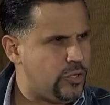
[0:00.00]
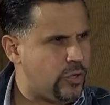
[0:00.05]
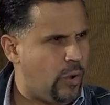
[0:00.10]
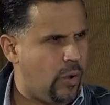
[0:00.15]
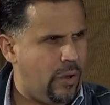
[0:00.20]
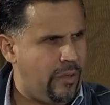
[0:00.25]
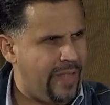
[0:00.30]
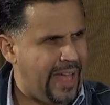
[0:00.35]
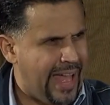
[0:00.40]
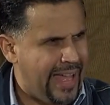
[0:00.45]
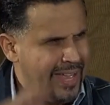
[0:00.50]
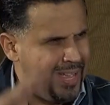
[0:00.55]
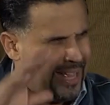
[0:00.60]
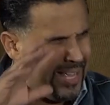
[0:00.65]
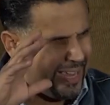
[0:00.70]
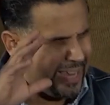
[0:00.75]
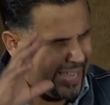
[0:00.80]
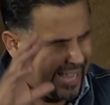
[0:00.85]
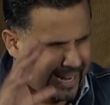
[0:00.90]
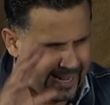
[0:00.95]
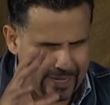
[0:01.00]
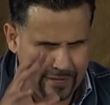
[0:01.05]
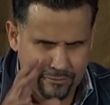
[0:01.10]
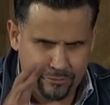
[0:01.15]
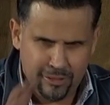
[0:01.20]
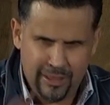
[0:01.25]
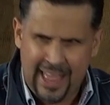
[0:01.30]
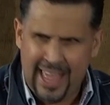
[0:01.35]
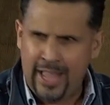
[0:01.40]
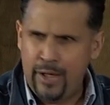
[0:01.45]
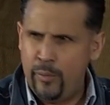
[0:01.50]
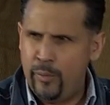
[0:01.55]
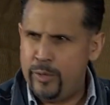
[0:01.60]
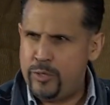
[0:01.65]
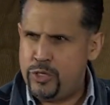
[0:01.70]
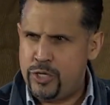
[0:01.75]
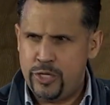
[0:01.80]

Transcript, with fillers: All that kind of language.